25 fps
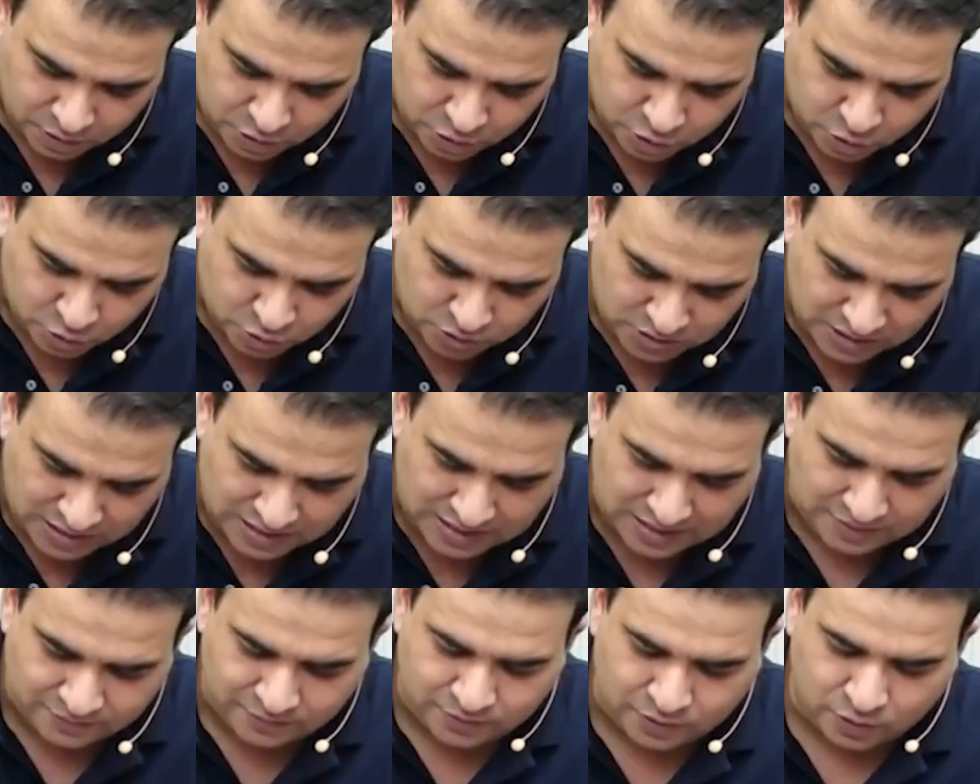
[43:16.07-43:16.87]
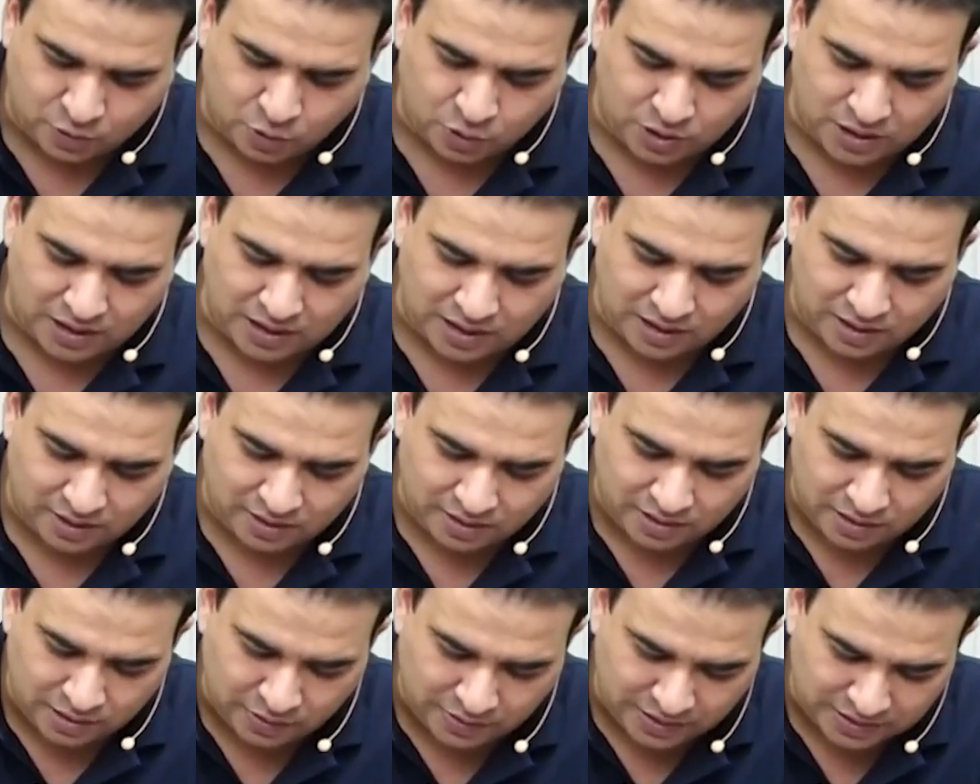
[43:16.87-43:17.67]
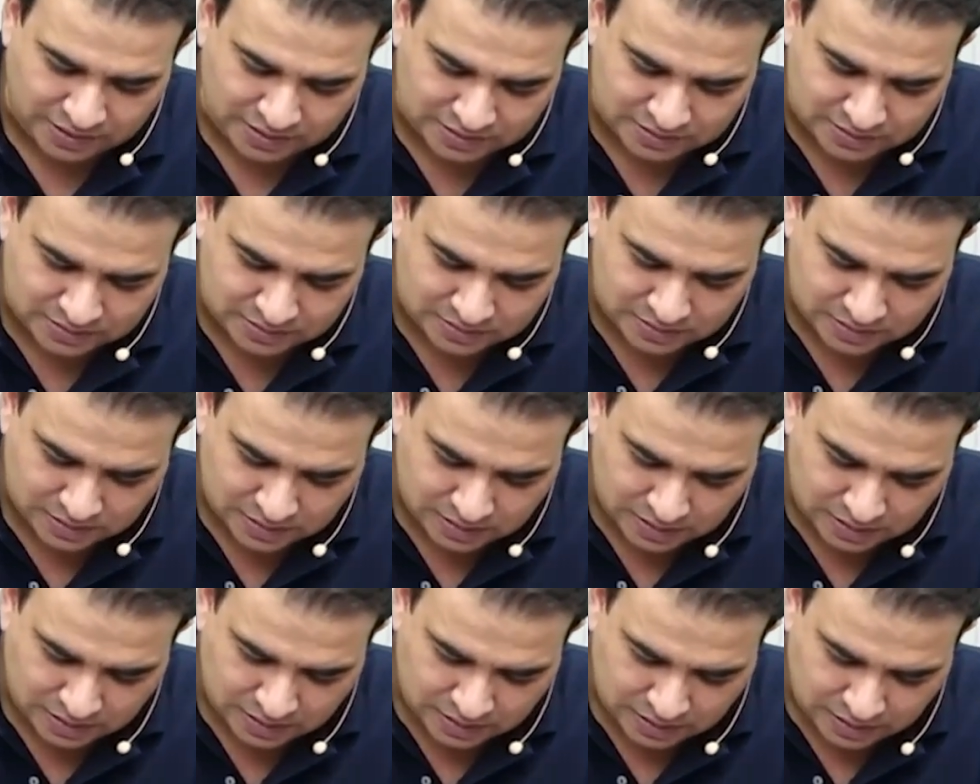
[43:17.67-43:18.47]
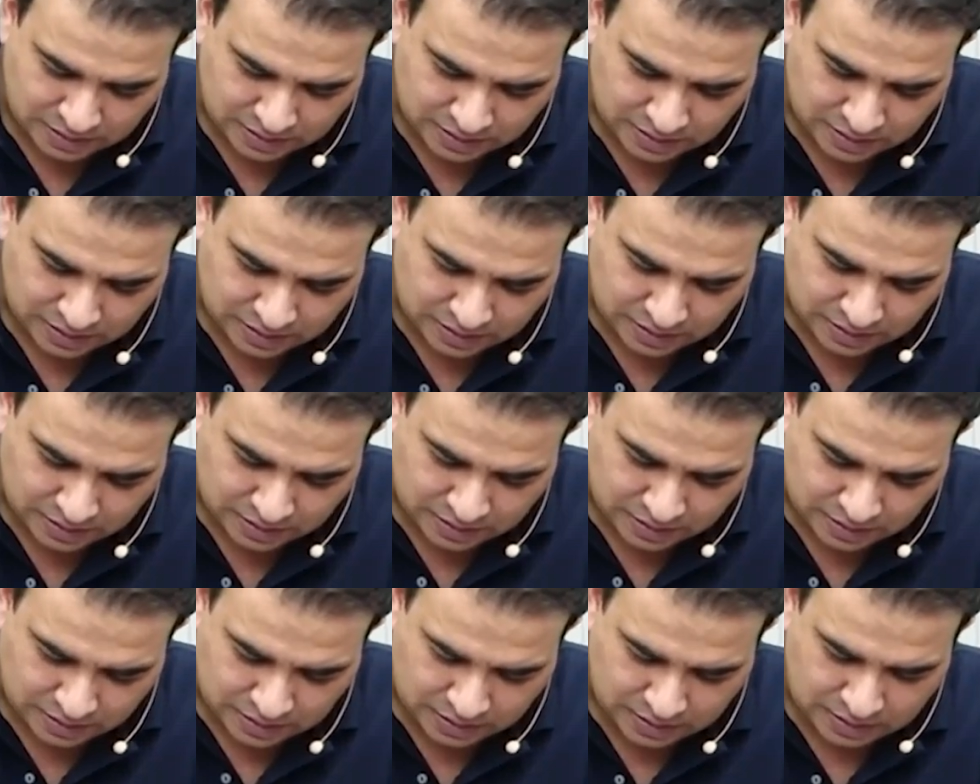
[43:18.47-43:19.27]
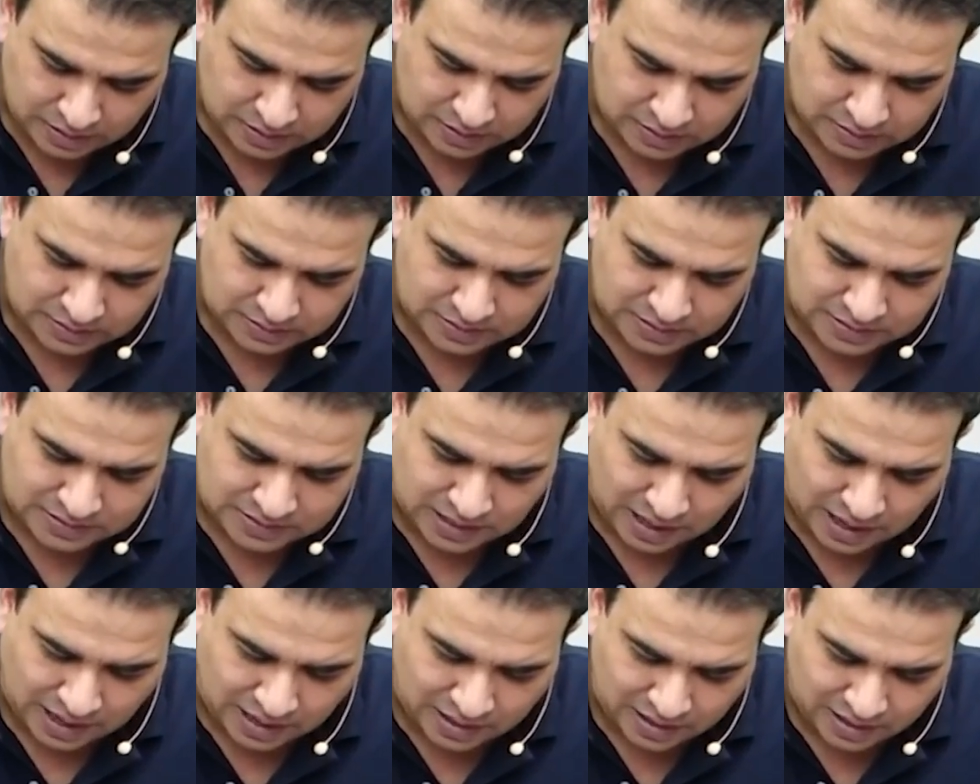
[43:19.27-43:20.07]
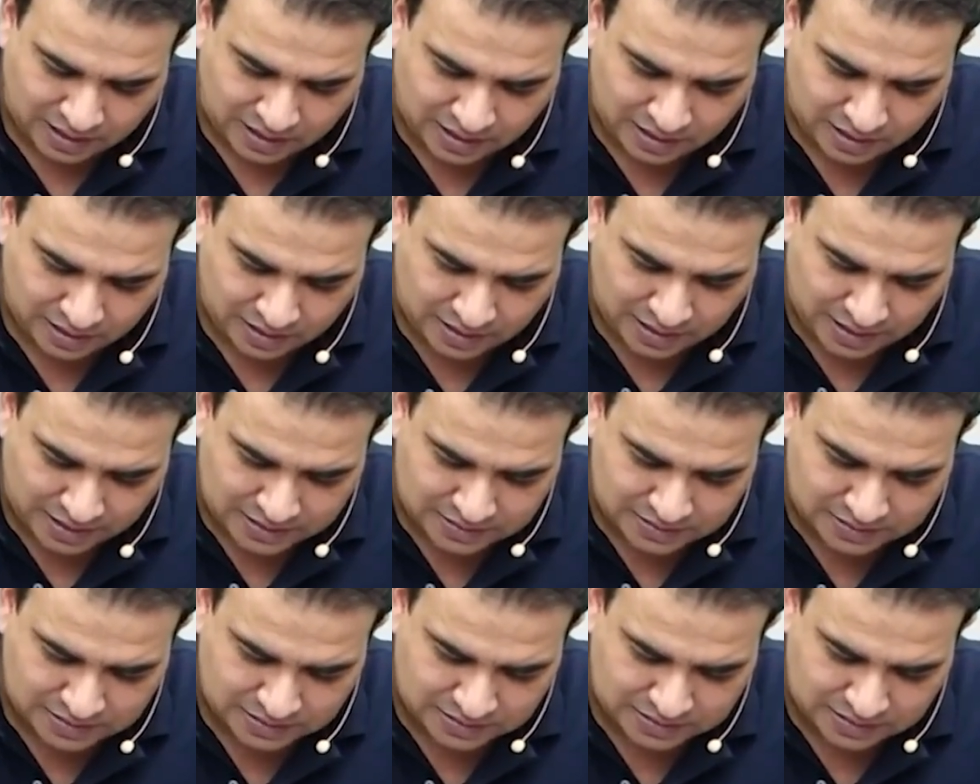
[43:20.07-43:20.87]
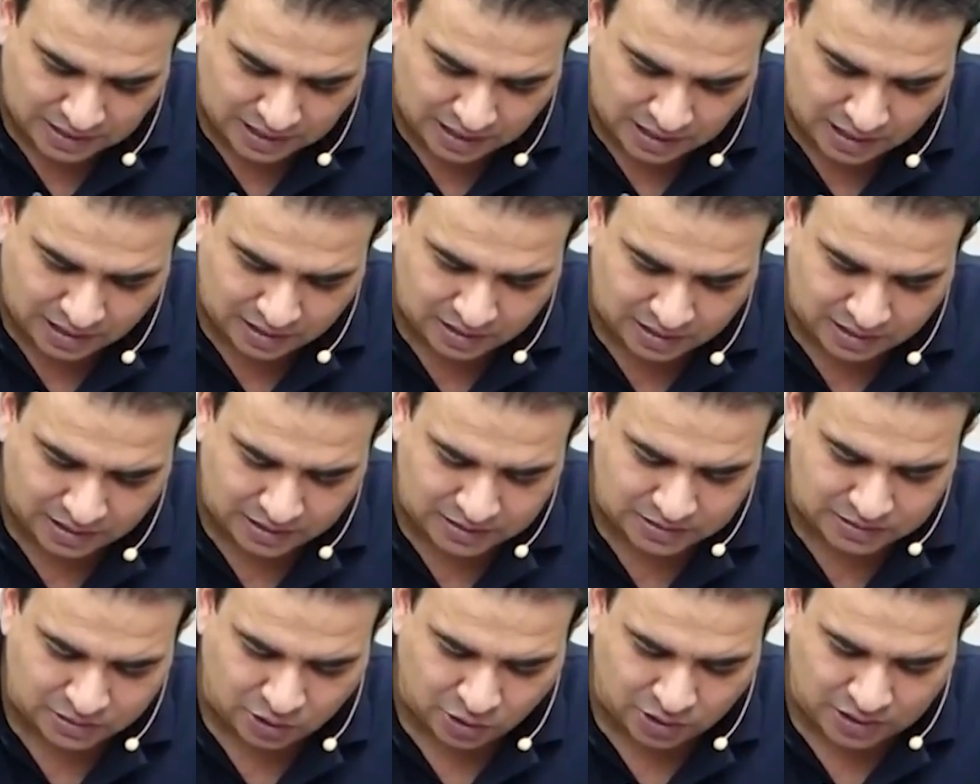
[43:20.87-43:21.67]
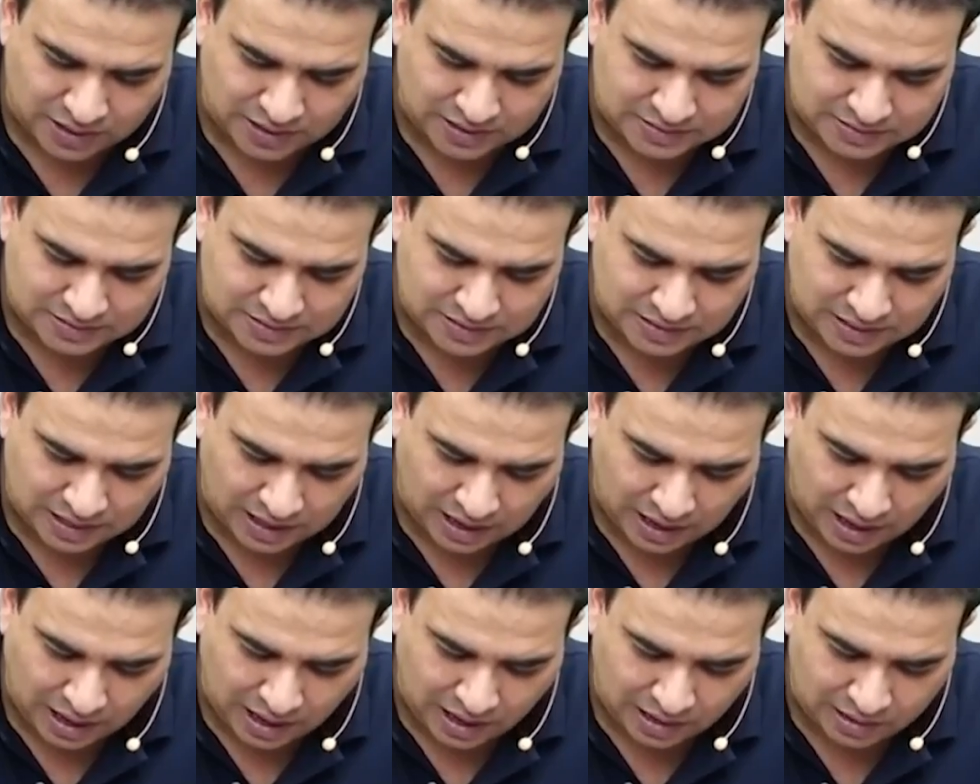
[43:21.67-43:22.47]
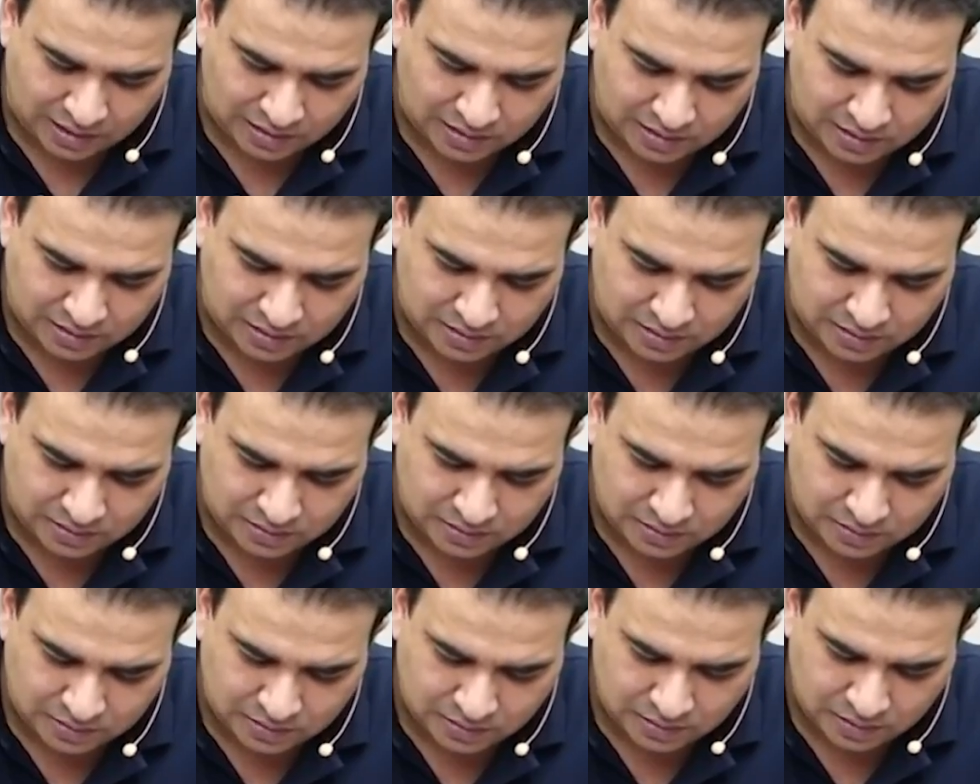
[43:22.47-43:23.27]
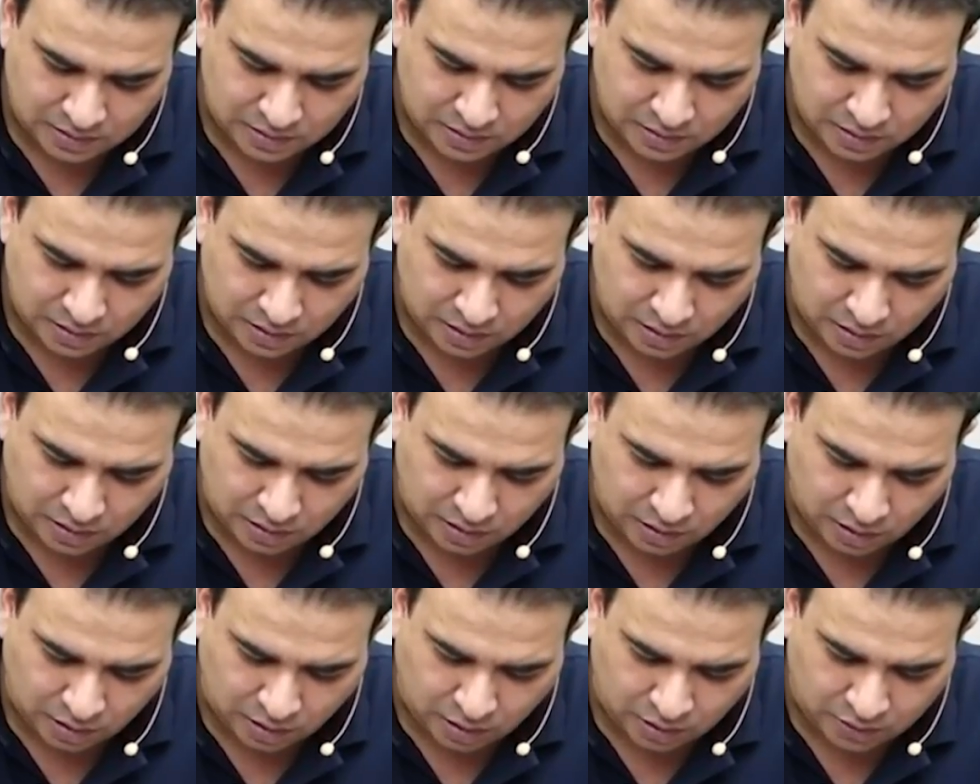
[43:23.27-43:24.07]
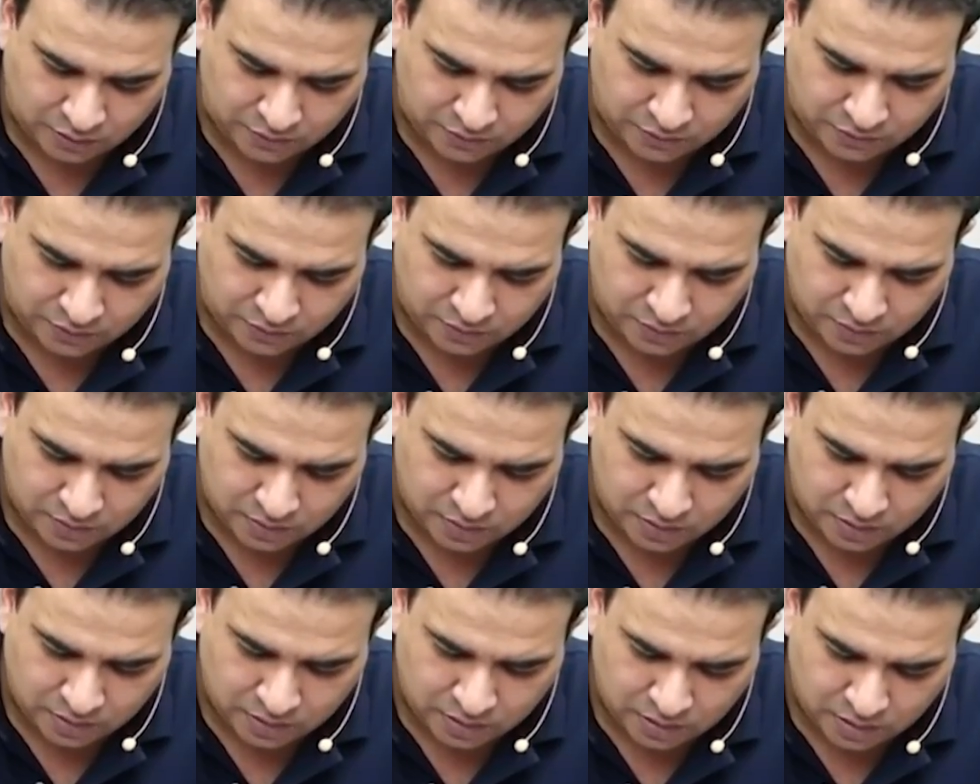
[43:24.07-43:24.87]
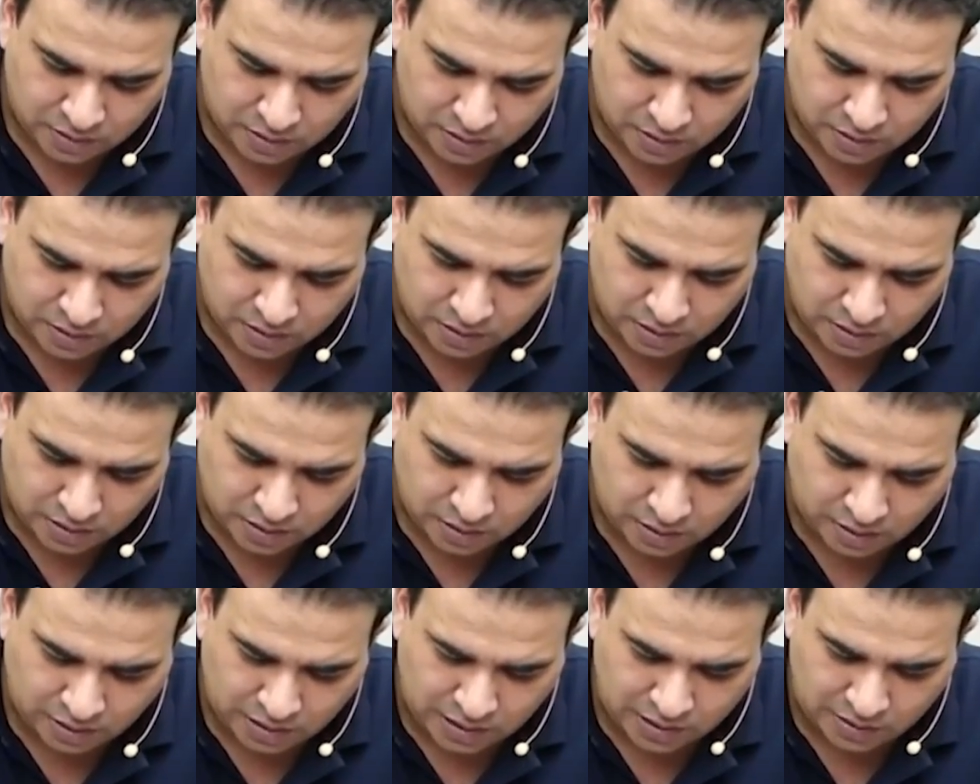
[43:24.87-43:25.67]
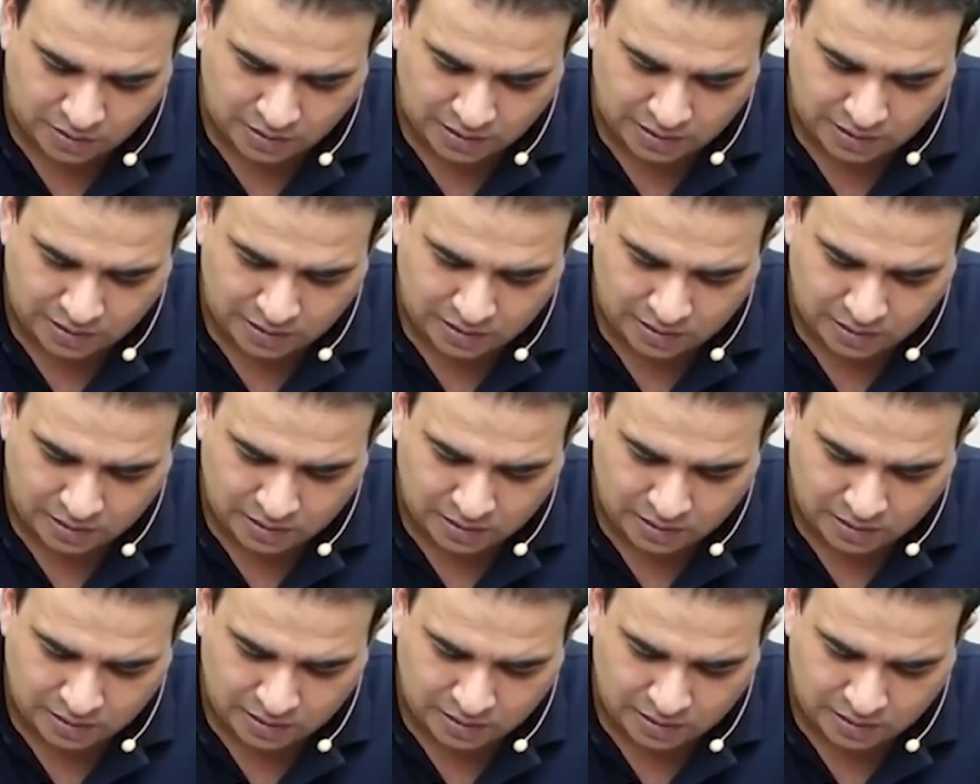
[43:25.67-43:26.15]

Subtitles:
to the left colic artery. Look at this. This arc here, guys, this arc is called as the arc of Riolan.